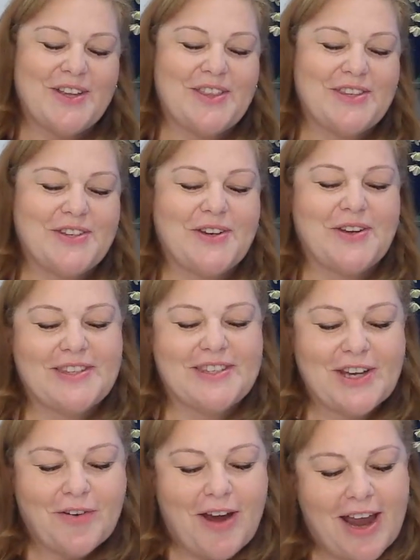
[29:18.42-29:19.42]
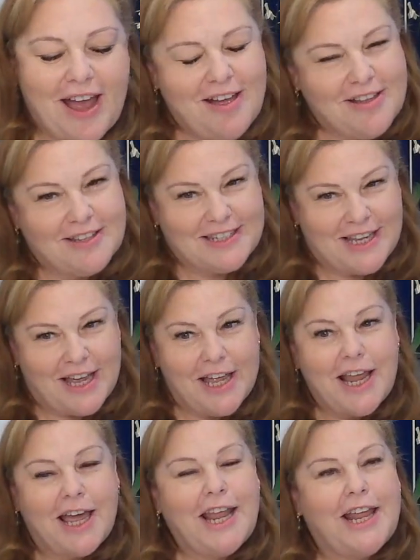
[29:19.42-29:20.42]
it's a, it's a great answer.
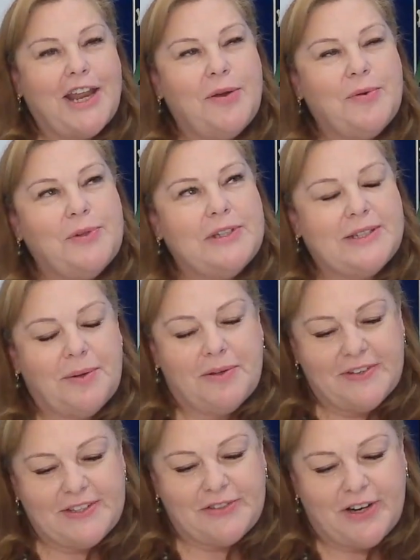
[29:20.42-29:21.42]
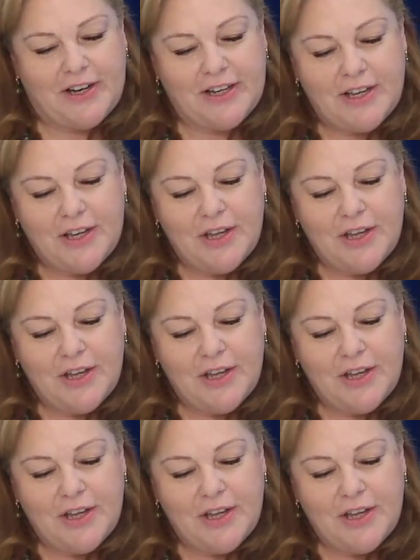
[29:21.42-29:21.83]
And, and I know also at Vistra,